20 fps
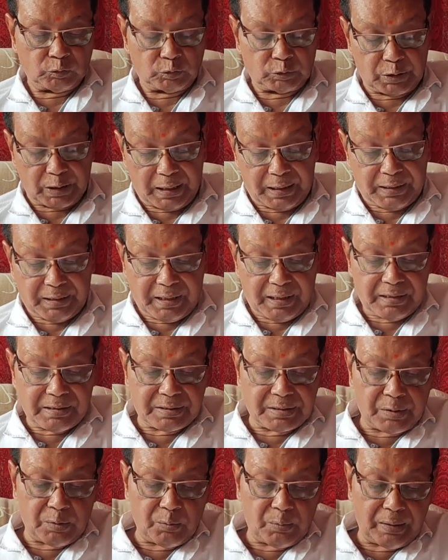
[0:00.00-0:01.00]
Changes
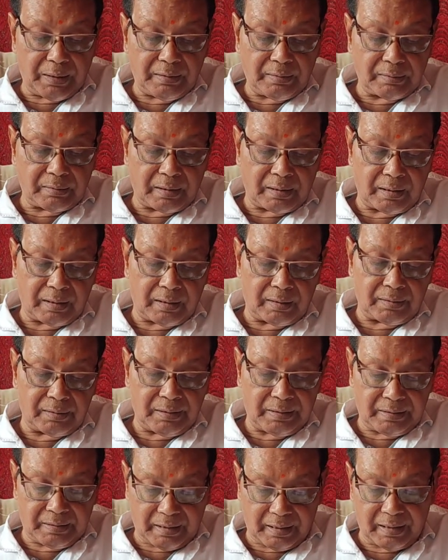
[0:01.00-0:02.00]
during the
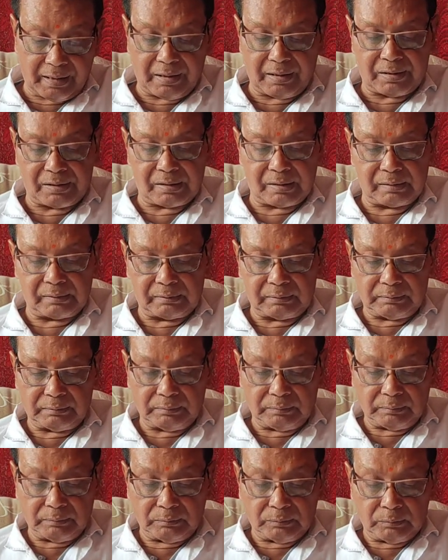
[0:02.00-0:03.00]
regeneration.
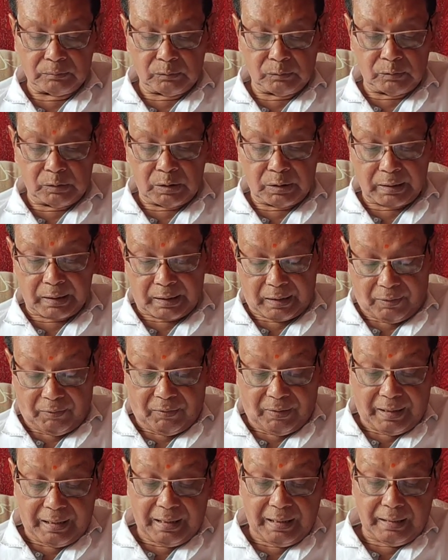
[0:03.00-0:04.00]

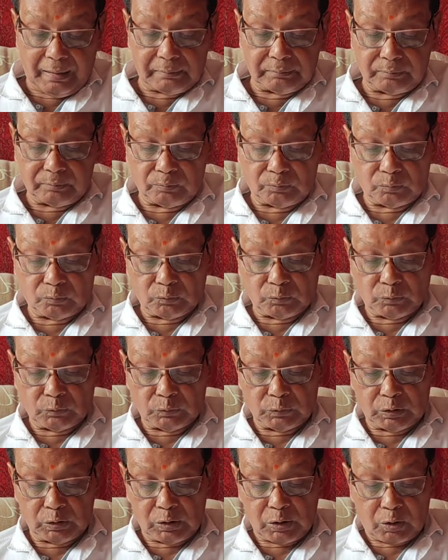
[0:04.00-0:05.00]
Recovery
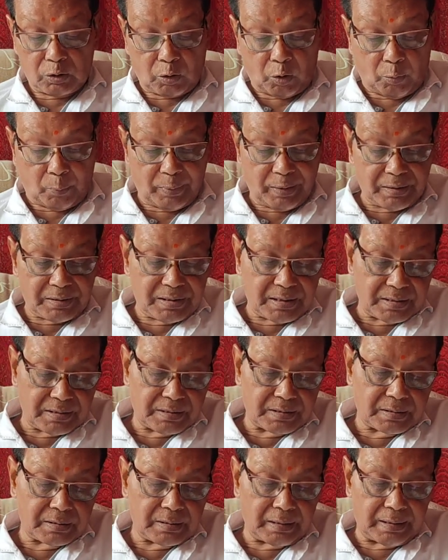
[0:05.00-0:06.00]

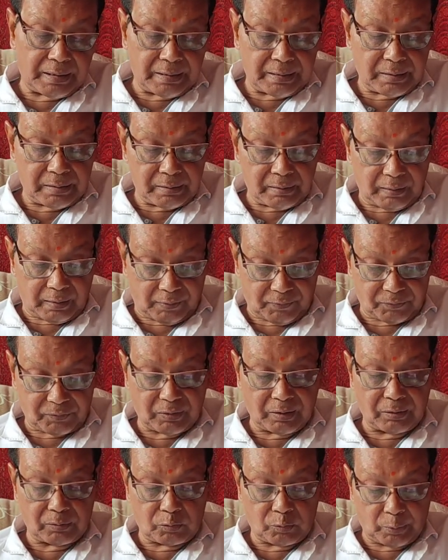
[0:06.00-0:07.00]
commences
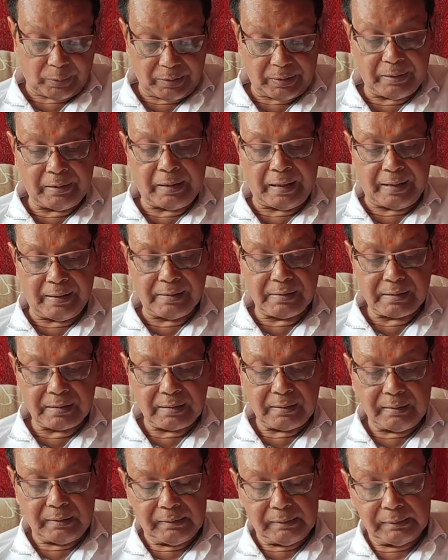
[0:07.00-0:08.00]
after 20 days
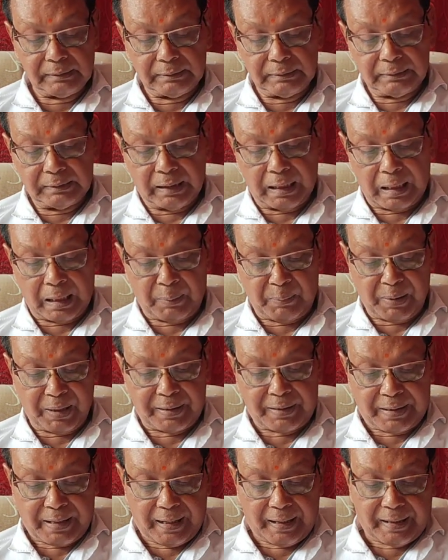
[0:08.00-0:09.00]
and may
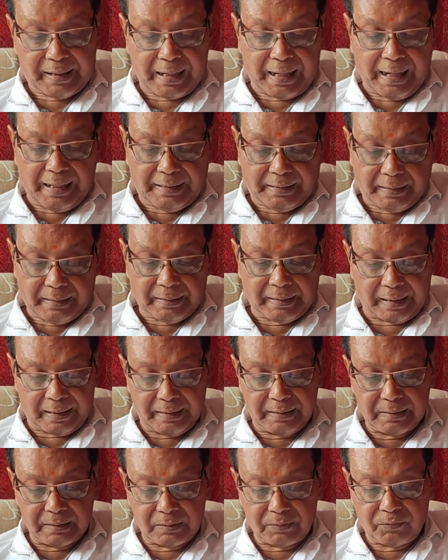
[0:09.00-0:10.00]
take 80
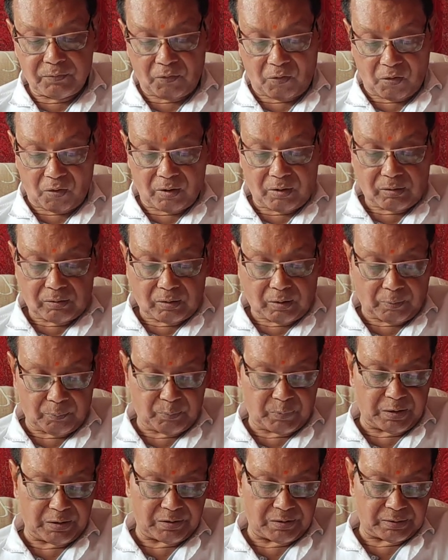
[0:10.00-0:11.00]
days for
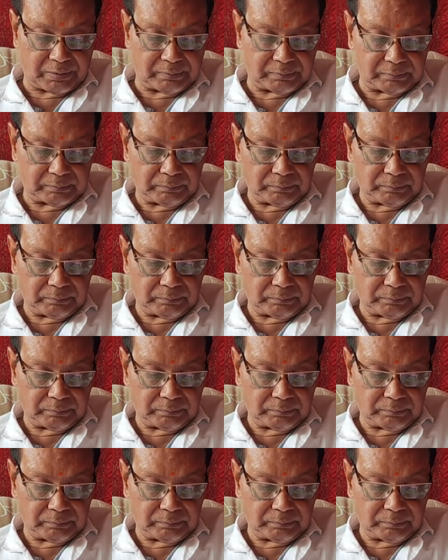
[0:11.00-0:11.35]
completion.